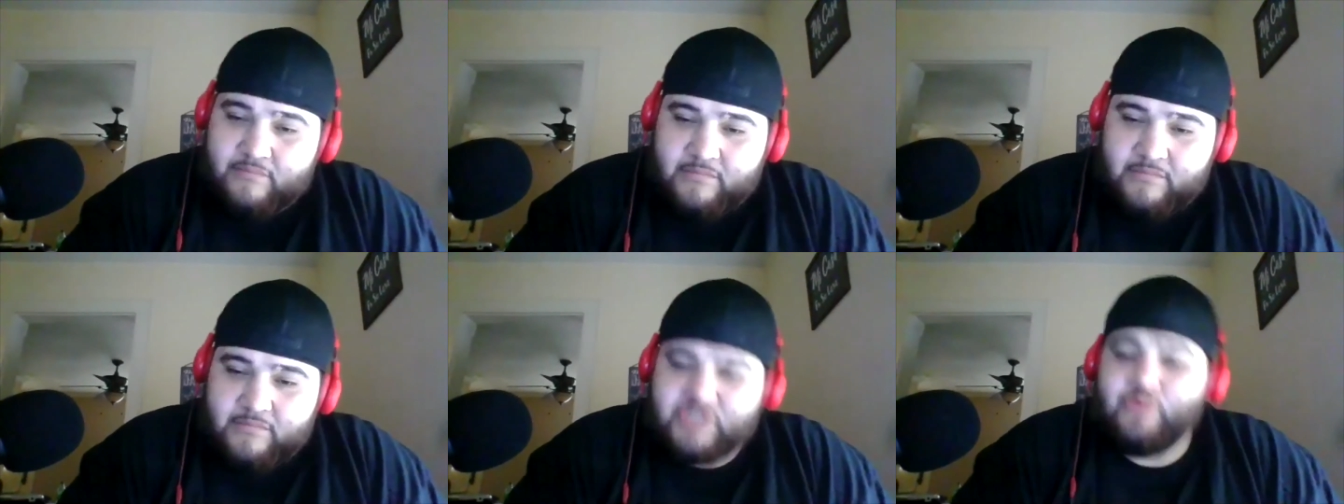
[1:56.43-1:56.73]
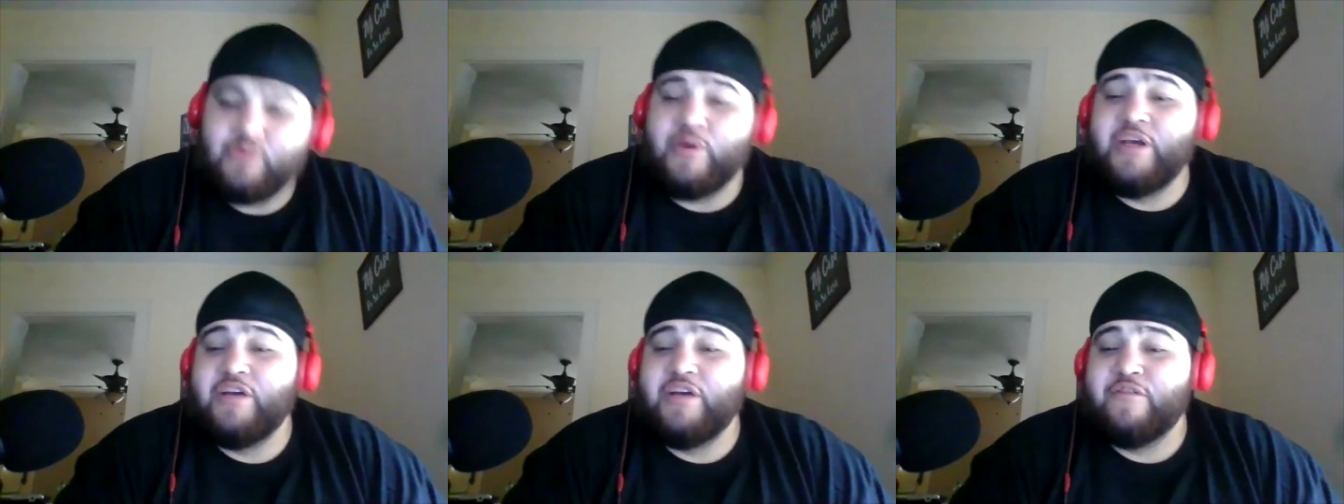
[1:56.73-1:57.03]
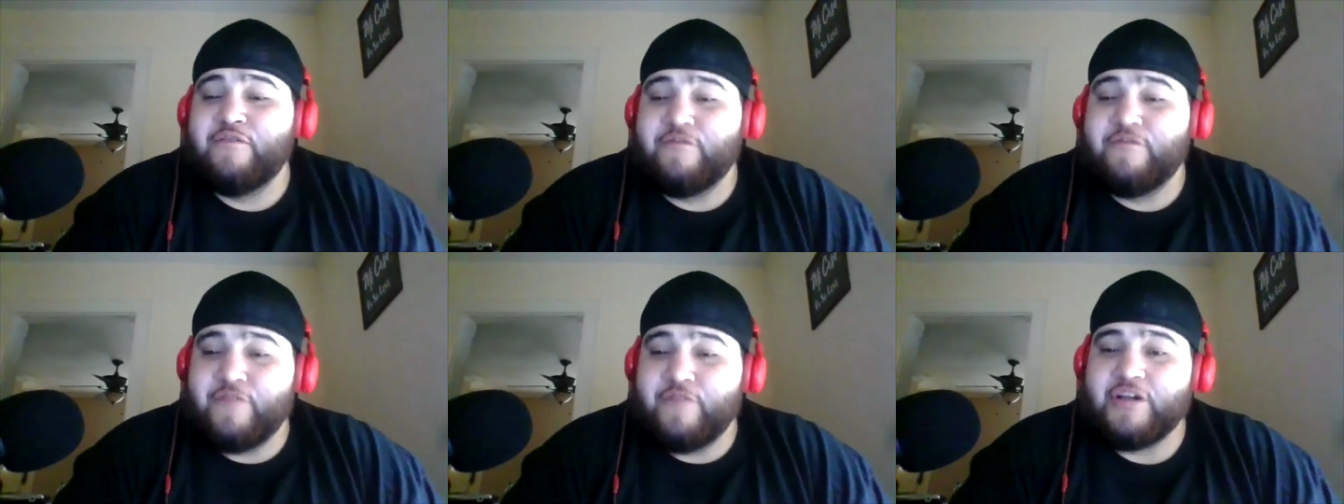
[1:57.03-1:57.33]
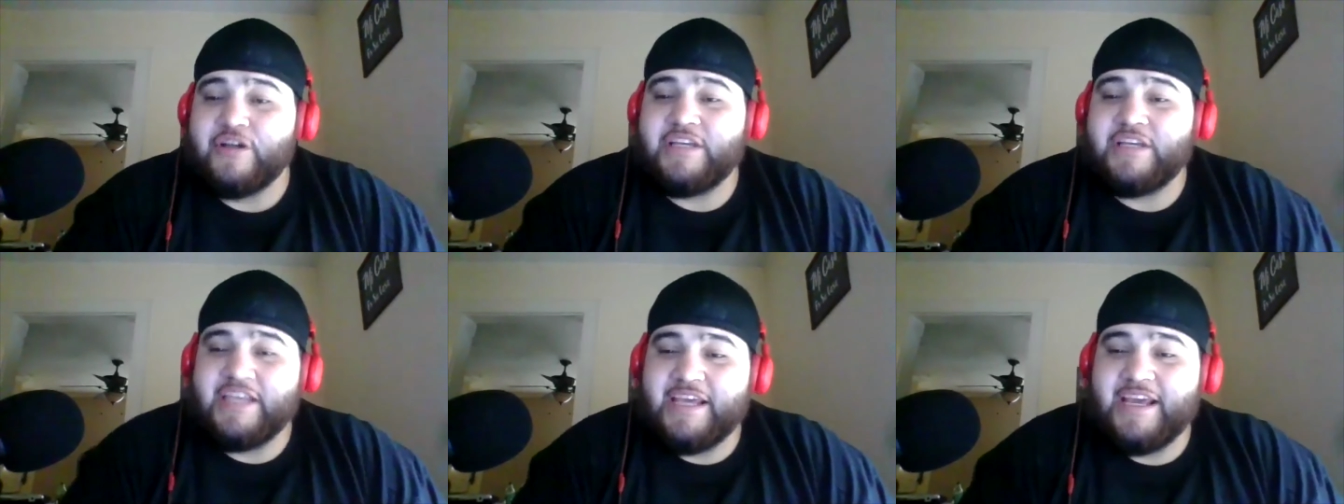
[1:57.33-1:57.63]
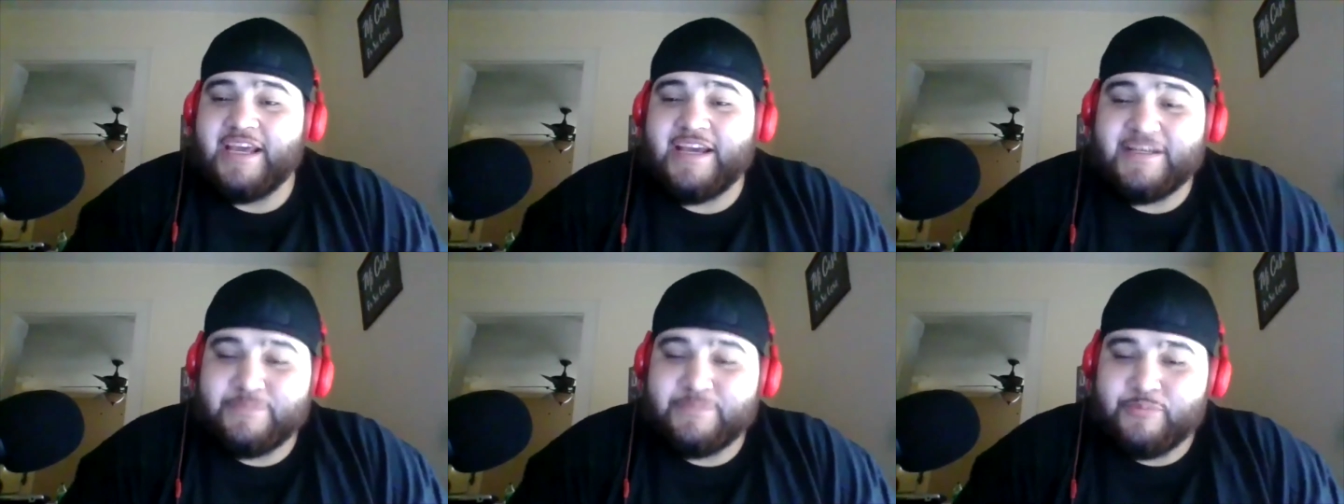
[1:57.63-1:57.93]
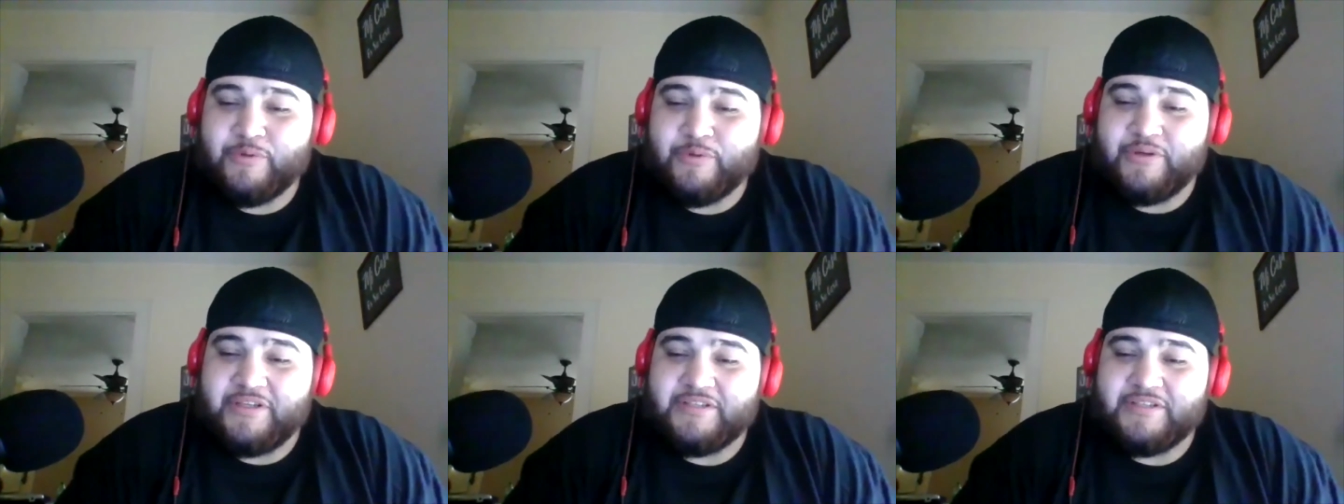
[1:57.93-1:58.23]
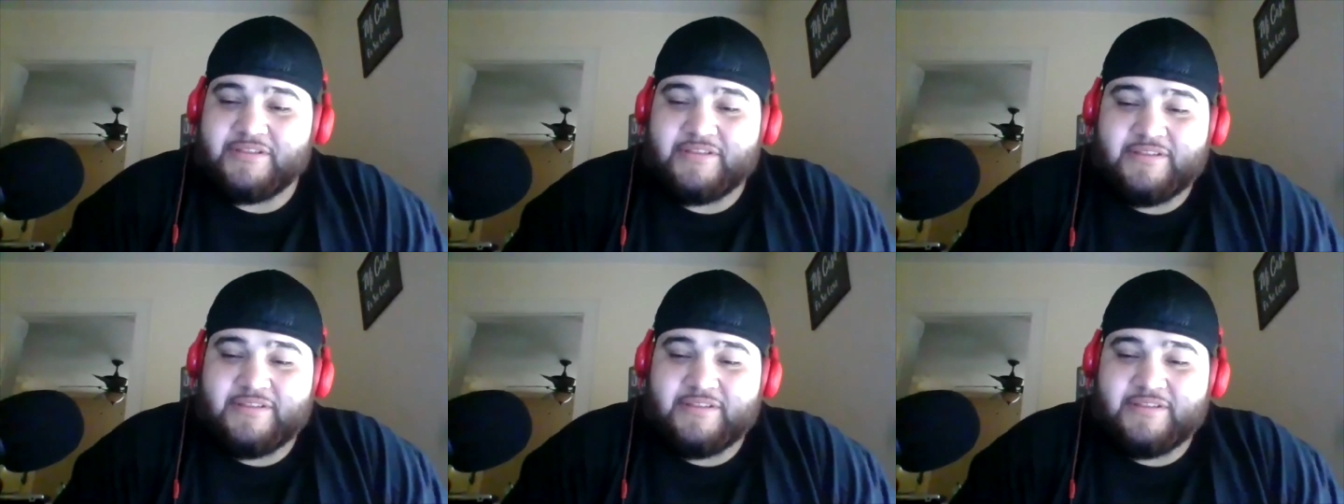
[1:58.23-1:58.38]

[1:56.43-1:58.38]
12 funky ass points.